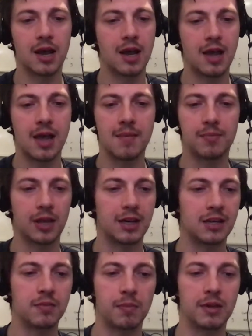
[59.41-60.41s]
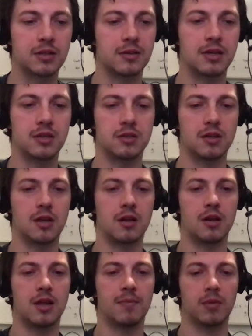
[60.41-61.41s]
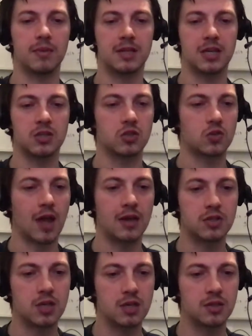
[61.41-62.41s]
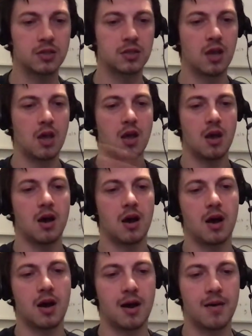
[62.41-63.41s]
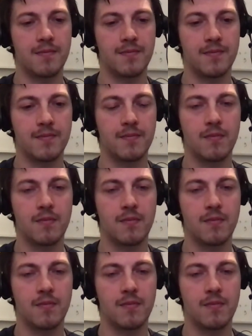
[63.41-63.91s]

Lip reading: I planned implementation strategies, I